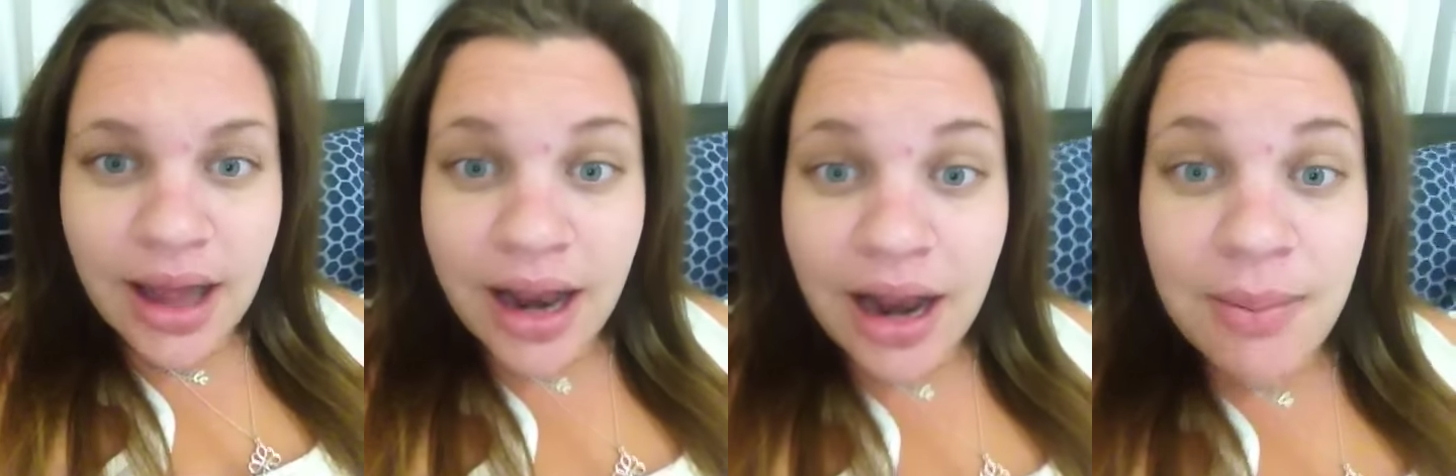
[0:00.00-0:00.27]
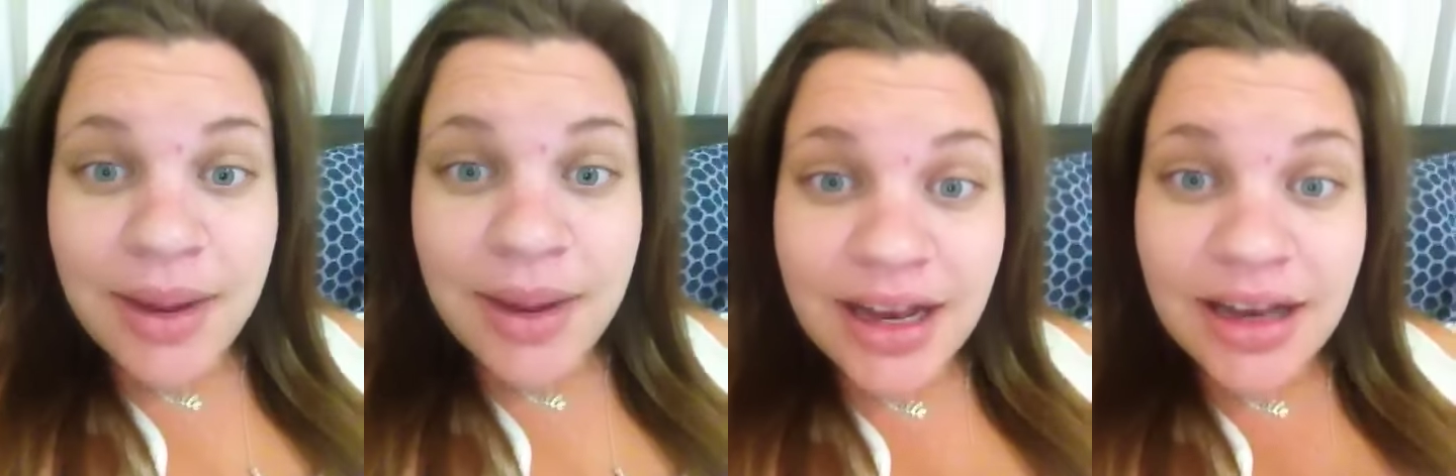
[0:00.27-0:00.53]
And
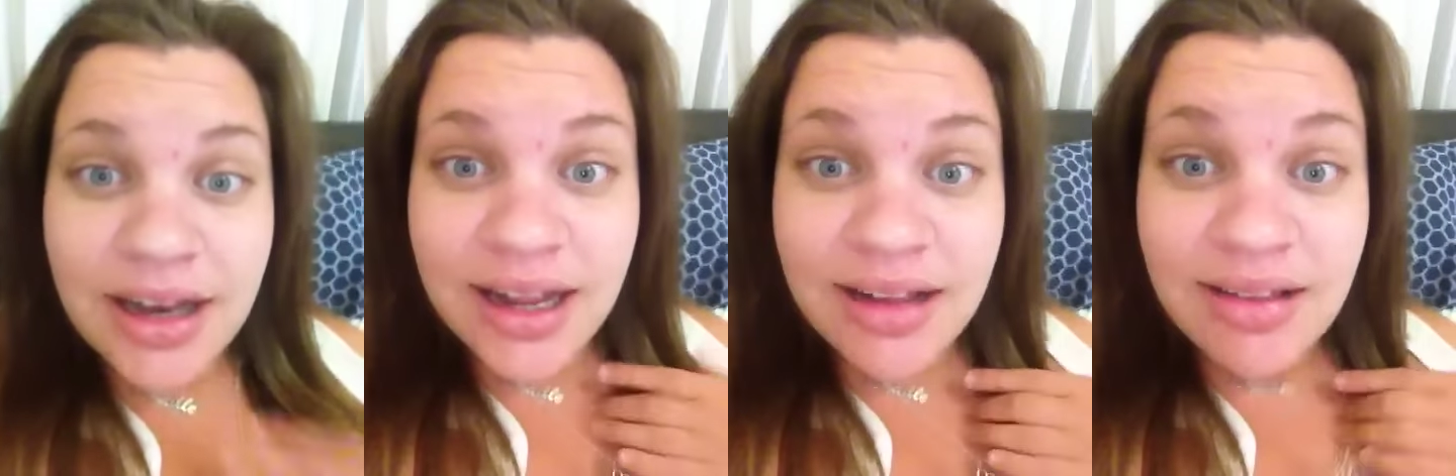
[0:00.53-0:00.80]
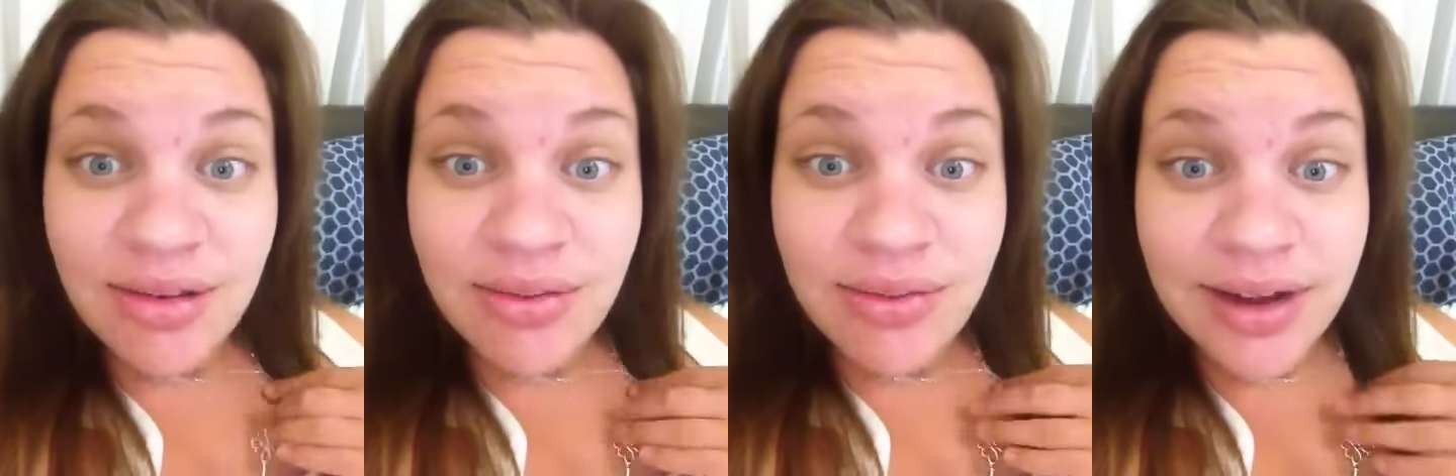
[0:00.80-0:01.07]
I mean,
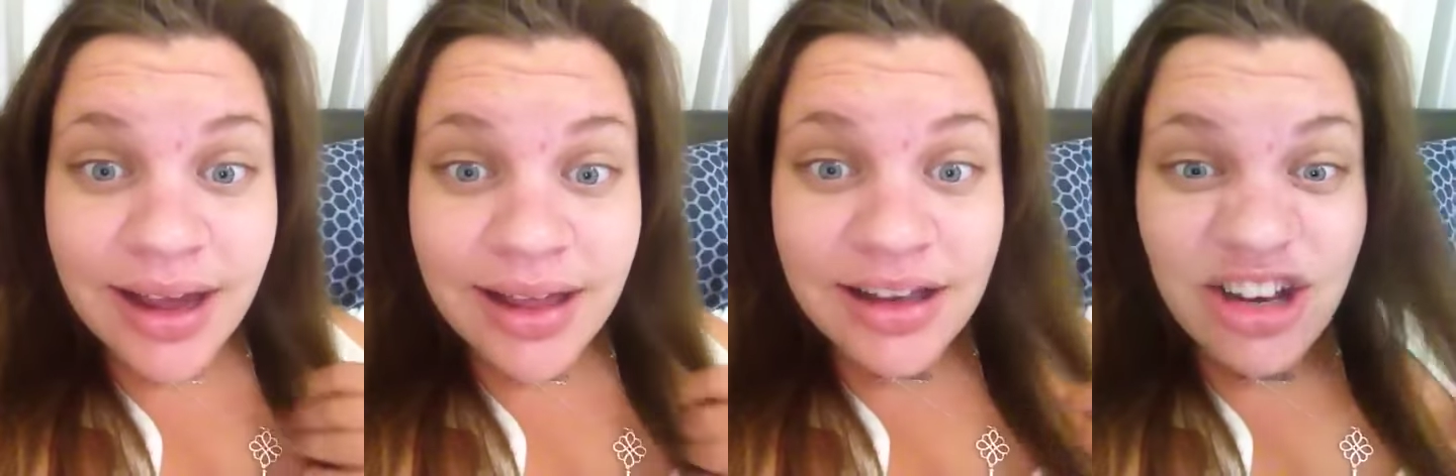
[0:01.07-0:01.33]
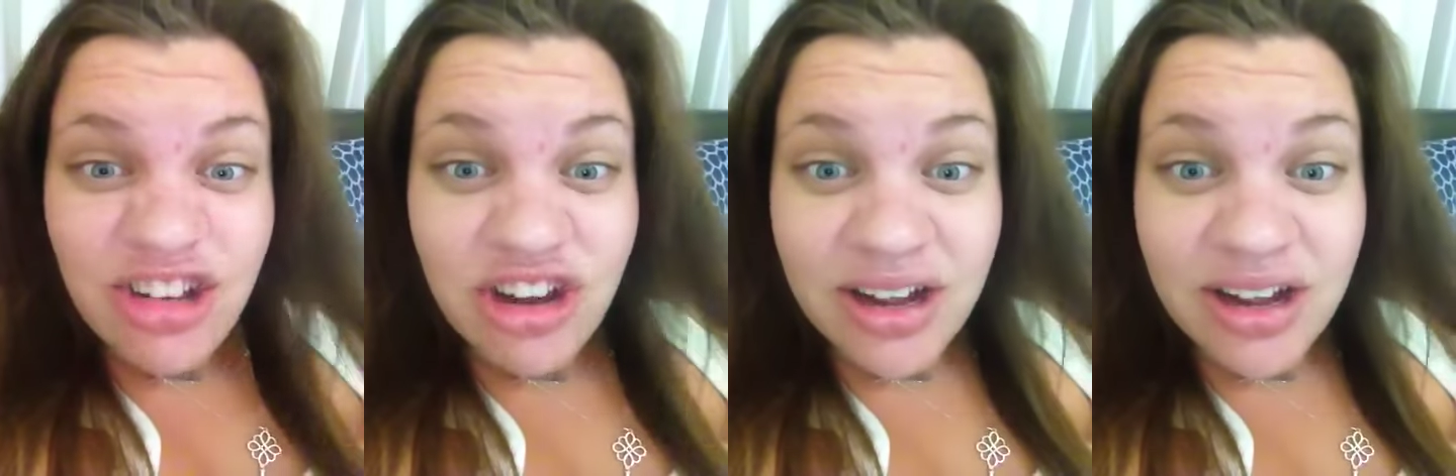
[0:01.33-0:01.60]
it's a
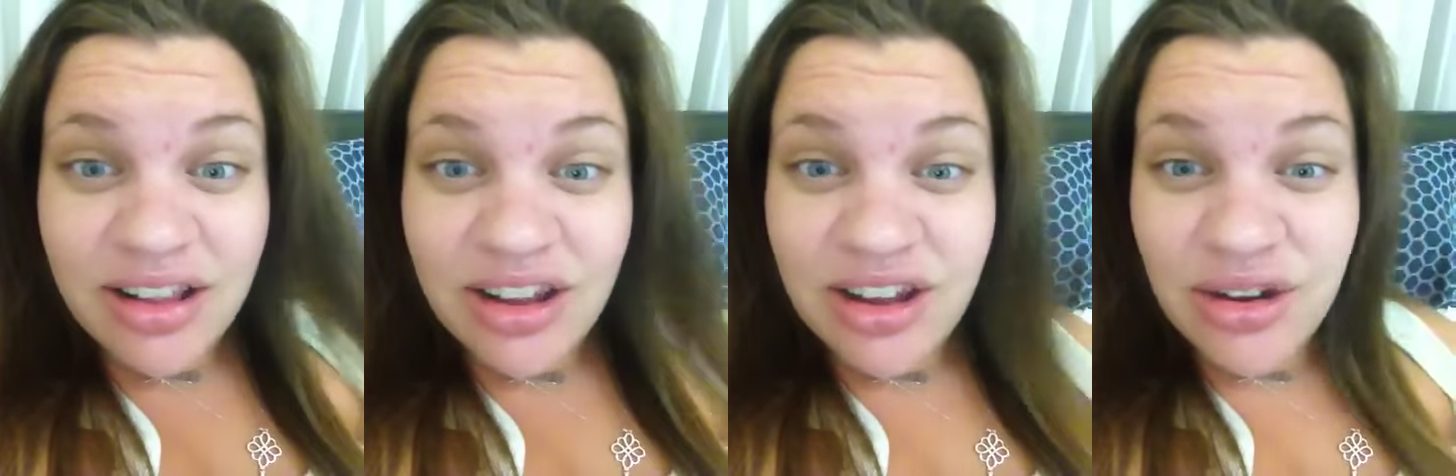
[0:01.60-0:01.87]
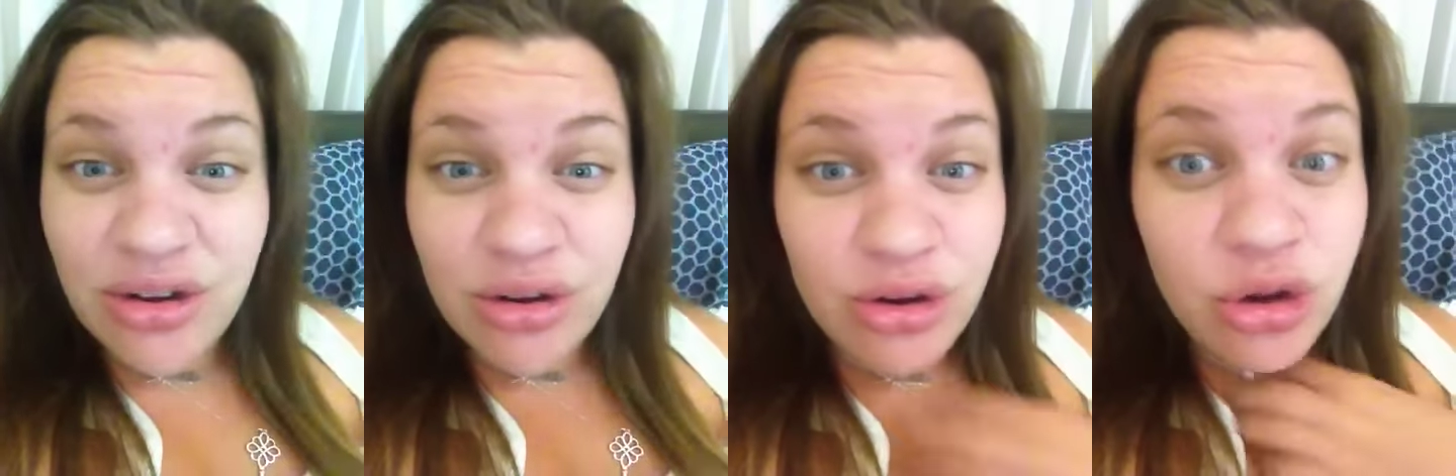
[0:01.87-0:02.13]
reality check that
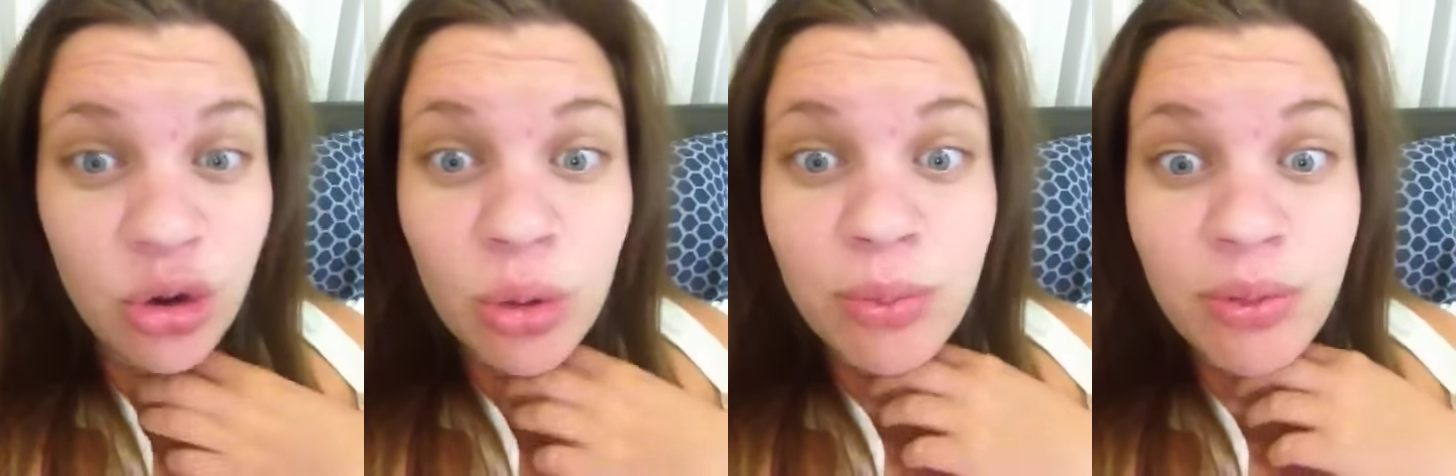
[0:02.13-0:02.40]
you're